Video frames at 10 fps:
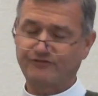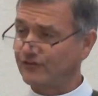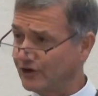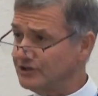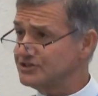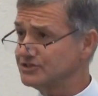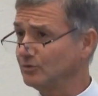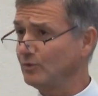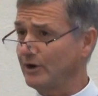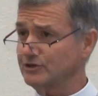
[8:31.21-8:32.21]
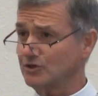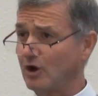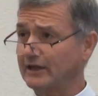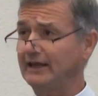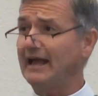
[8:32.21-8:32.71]
First, we are
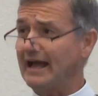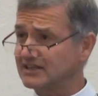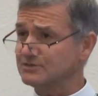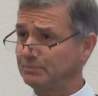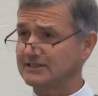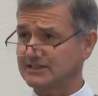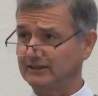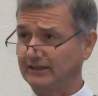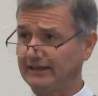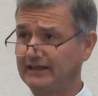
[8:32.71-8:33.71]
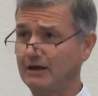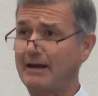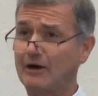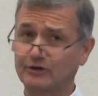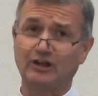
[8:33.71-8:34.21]
talking explicitly
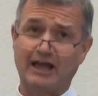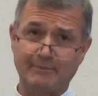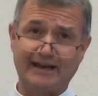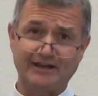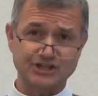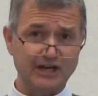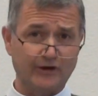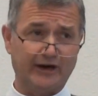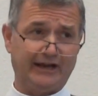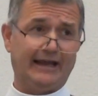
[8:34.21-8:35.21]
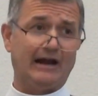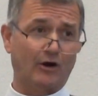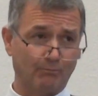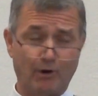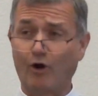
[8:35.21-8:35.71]
about climate engineering and
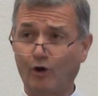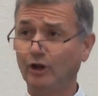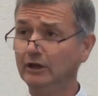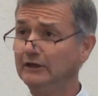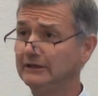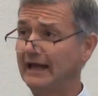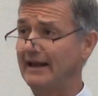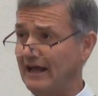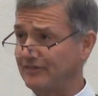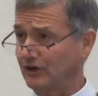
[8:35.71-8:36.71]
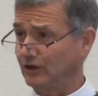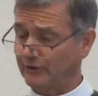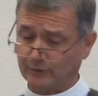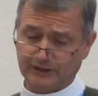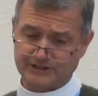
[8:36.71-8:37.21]
our moral and ethical
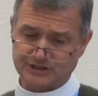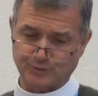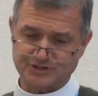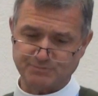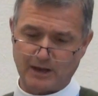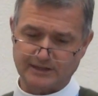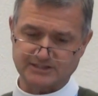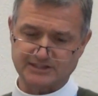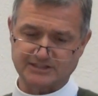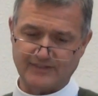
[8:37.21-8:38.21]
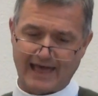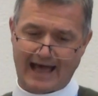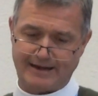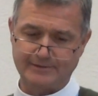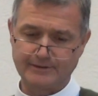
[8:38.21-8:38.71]
and religious responses to
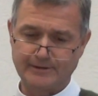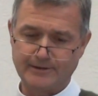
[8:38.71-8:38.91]
that.